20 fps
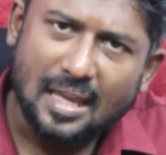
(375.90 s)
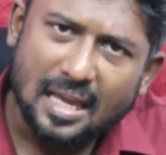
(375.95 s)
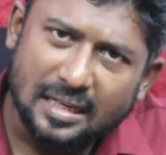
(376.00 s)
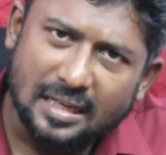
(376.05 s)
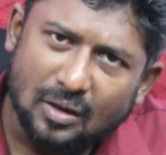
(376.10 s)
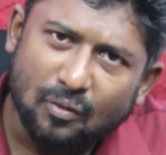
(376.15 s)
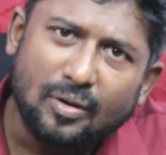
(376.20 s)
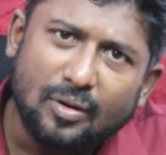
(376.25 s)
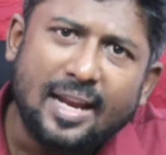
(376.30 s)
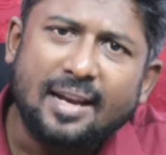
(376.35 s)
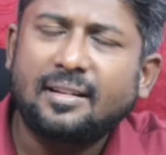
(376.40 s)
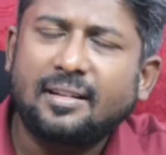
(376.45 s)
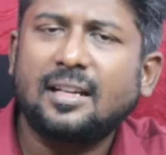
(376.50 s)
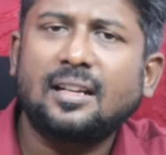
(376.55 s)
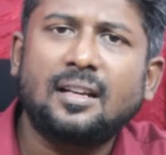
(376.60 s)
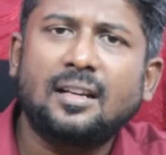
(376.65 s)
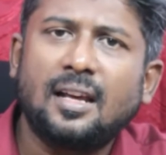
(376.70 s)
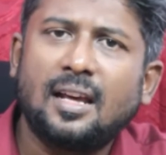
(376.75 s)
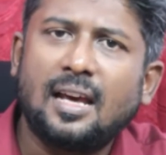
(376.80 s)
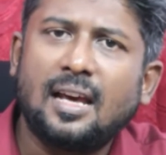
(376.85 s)
Now
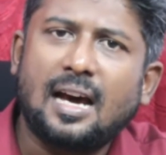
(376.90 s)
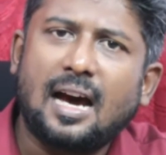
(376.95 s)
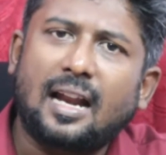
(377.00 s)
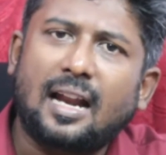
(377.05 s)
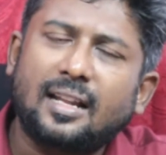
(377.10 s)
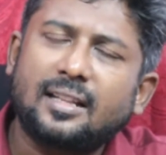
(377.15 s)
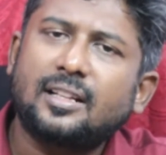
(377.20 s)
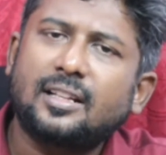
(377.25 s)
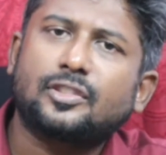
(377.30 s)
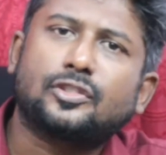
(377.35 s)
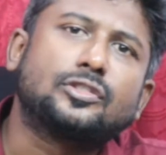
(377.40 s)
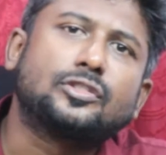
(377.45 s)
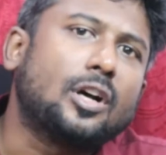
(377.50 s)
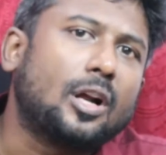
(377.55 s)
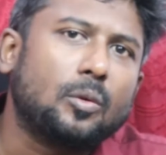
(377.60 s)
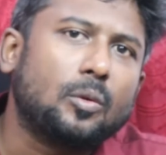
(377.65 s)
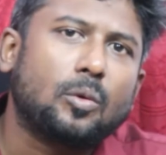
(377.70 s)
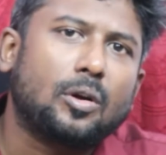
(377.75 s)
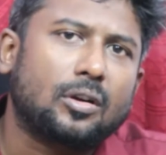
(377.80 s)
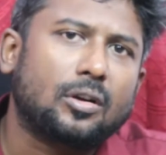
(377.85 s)
later, another
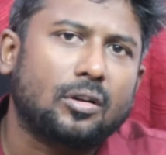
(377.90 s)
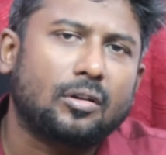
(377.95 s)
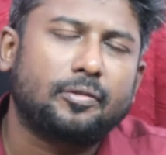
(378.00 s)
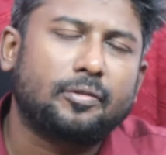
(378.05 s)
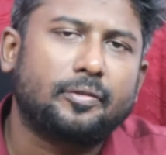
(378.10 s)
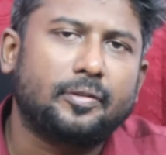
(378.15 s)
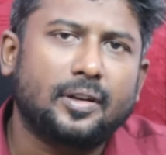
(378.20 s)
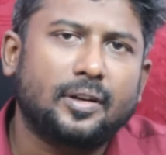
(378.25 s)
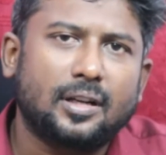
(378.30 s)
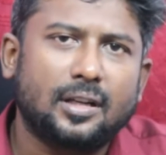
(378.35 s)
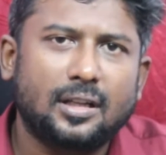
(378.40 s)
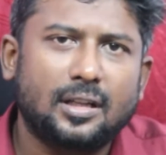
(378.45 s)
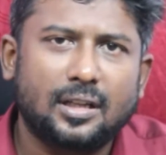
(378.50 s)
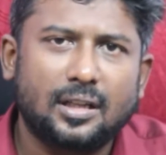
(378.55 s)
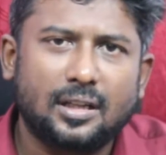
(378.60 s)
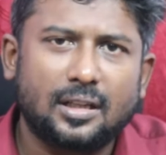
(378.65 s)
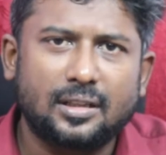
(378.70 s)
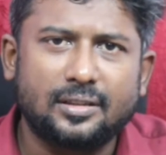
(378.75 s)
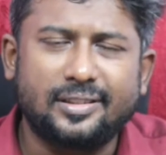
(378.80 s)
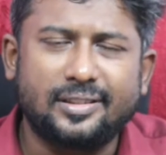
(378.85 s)
stalwart of
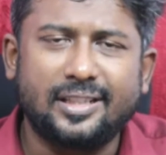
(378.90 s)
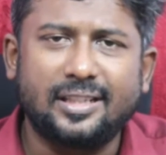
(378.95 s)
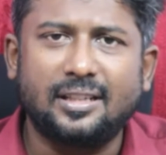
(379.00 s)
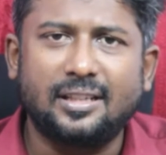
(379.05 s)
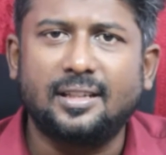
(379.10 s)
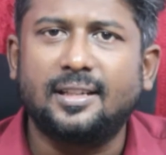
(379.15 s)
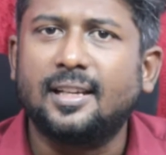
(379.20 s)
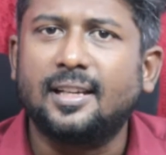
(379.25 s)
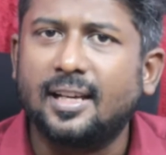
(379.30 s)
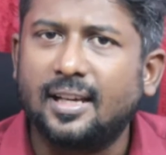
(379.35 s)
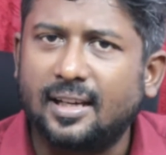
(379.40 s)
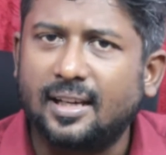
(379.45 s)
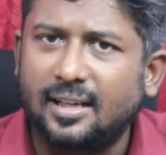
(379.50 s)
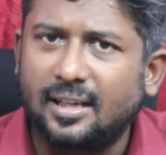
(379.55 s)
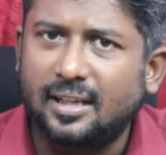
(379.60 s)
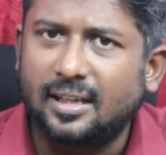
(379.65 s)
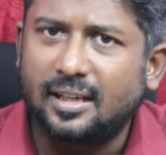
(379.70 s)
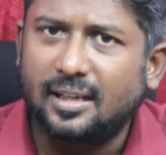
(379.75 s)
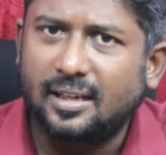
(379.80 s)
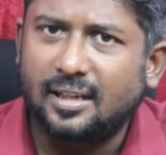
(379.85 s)
the
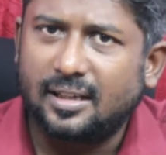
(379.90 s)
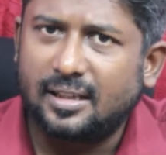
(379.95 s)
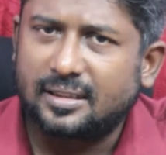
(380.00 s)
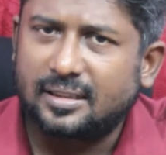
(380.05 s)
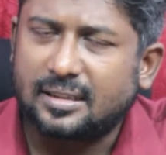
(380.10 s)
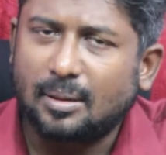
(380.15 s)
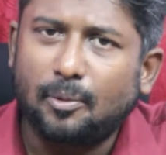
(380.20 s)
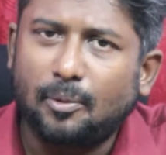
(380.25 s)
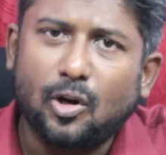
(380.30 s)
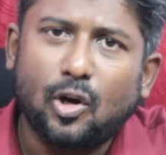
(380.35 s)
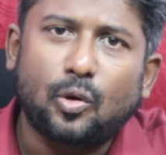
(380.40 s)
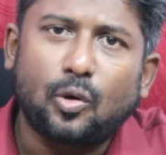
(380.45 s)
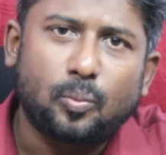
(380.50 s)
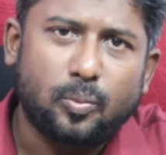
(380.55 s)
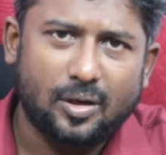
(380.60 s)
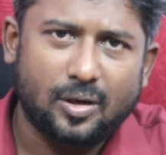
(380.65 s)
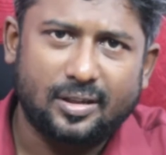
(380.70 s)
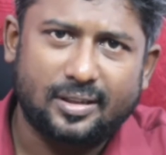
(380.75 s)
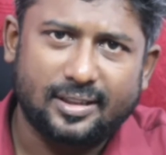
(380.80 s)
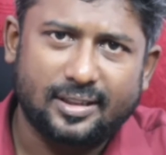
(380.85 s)
Tamil Nadu
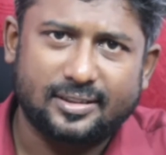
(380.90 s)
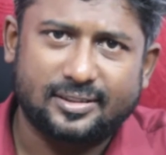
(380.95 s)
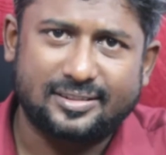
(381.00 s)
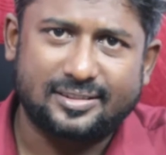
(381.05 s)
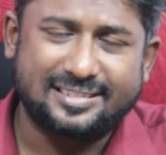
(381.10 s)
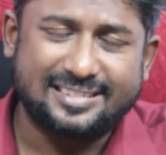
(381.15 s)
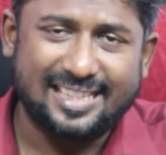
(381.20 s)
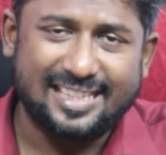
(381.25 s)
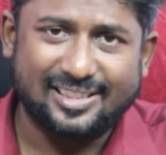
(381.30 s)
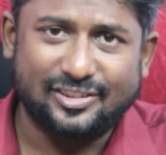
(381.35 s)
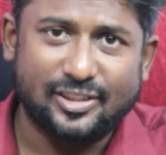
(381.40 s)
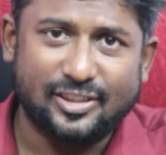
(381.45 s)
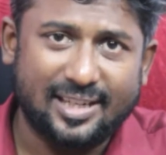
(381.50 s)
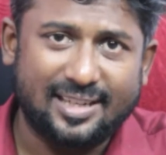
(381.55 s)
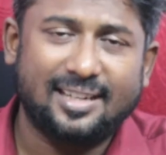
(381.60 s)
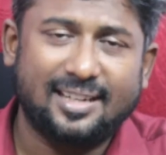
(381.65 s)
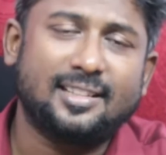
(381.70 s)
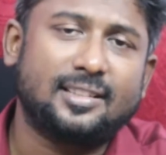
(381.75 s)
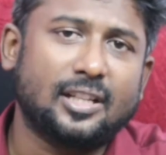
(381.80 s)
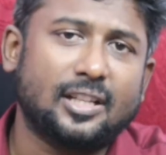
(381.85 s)
politics, J.
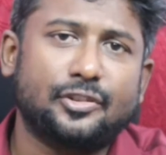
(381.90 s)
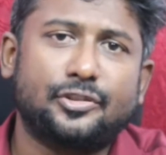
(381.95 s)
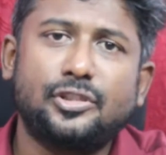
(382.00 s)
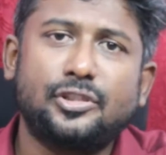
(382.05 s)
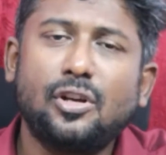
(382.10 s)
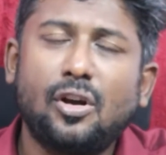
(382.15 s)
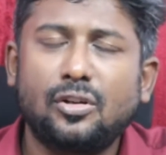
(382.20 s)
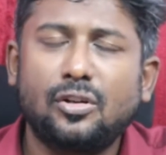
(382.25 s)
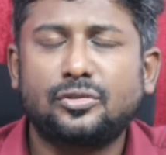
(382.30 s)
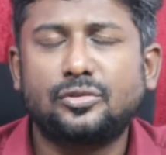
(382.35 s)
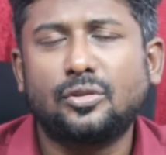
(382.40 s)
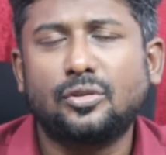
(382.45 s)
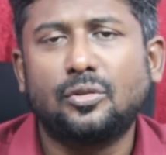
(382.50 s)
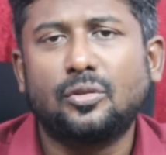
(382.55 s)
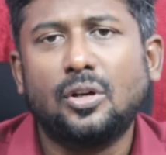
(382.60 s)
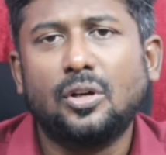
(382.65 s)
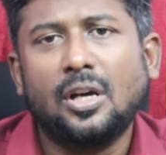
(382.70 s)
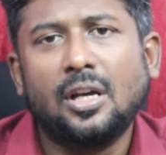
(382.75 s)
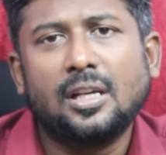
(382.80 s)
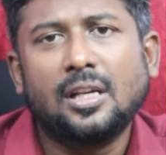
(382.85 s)
Jayalalitha, she
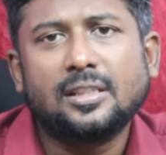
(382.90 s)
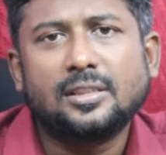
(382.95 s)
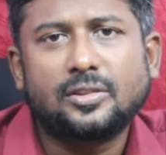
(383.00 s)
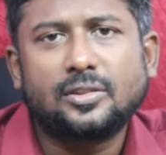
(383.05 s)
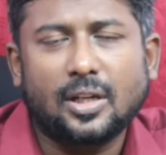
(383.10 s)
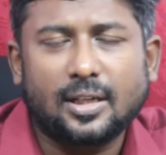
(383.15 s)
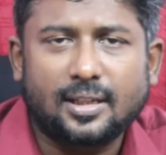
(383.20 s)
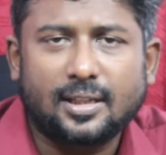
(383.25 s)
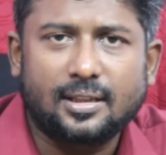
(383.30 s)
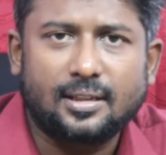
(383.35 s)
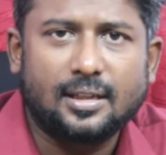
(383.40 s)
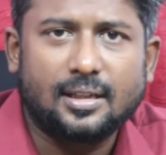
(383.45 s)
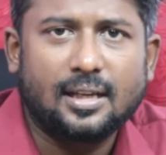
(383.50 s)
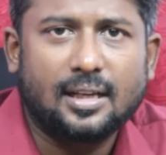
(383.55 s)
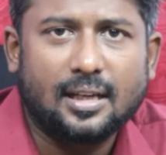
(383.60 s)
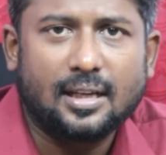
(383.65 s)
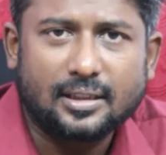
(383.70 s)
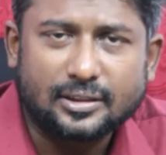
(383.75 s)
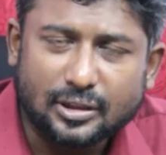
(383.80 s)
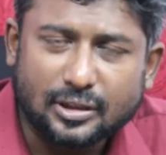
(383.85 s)
also started
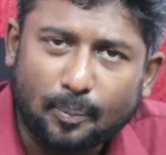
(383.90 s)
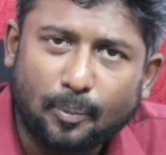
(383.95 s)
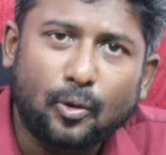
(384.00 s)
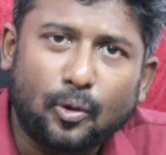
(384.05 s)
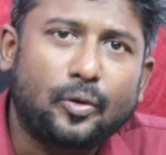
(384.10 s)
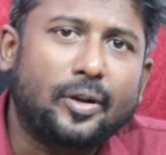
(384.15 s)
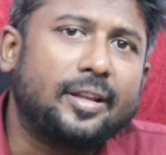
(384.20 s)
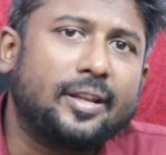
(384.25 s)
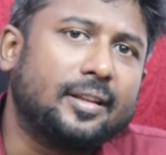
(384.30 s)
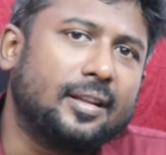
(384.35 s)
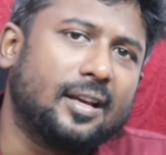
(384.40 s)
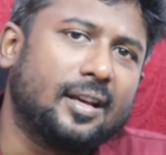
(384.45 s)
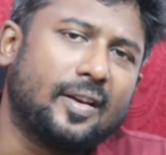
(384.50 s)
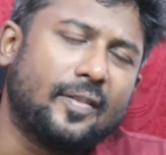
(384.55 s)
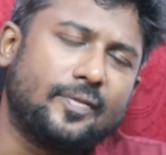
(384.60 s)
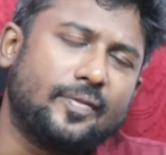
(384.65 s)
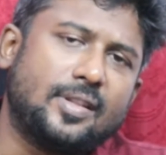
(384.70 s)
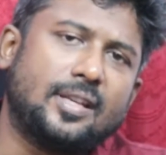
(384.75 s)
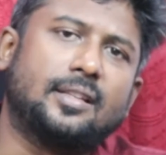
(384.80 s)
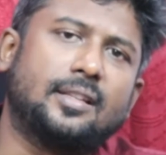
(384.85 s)
supporting
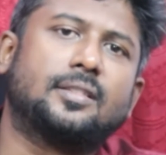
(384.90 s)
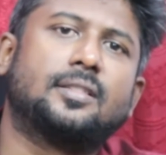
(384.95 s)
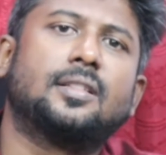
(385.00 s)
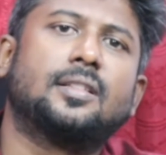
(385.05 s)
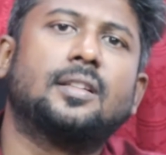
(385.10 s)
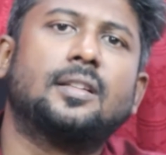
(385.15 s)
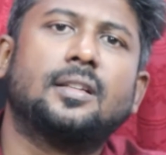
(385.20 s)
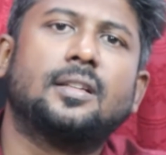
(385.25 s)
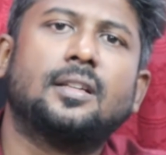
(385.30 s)
these